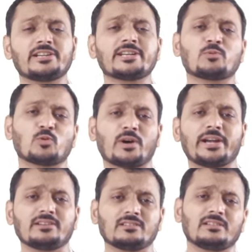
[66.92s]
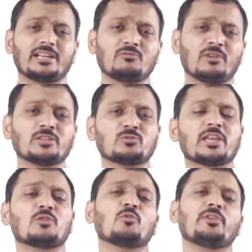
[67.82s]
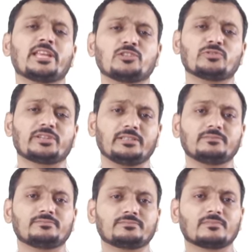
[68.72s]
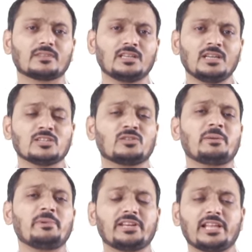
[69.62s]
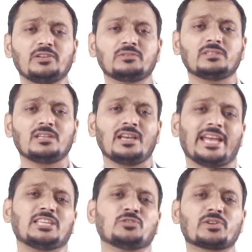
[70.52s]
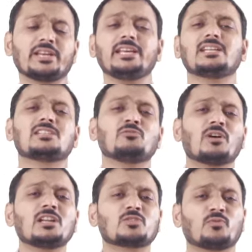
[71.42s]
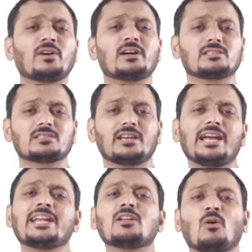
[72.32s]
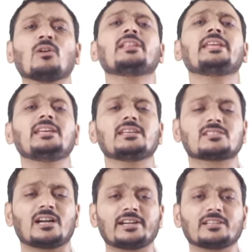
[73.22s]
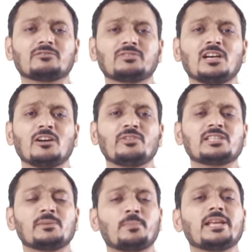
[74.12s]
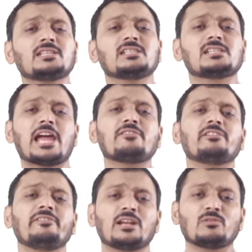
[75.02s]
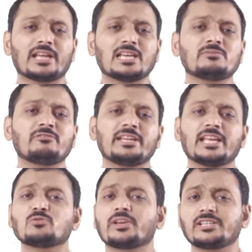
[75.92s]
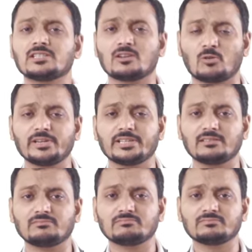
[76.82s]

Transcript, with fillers: content provider and why should I go with EduTree? So let me tell you, EduTree is the world's first and only startup which replaces live TV advertisement with the educational content.